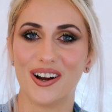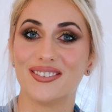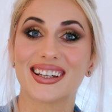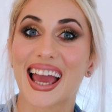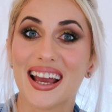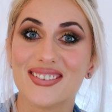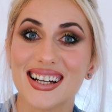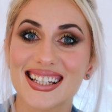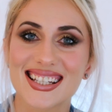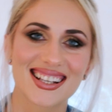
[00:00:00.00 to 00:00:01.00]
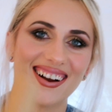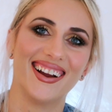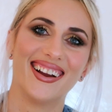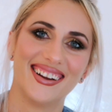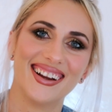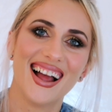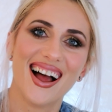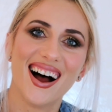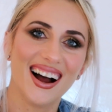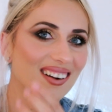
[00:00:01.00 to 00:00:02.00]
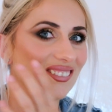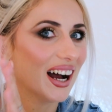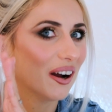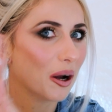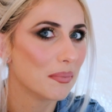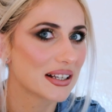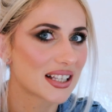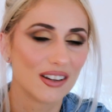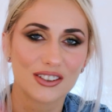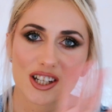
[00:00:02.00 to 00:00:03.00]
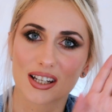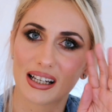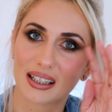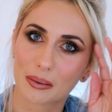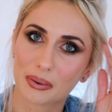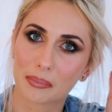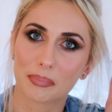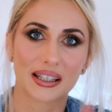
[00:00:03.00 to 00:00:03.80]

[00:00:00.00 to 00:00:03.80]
I overcame it. So I hope I salvaged it a little bit,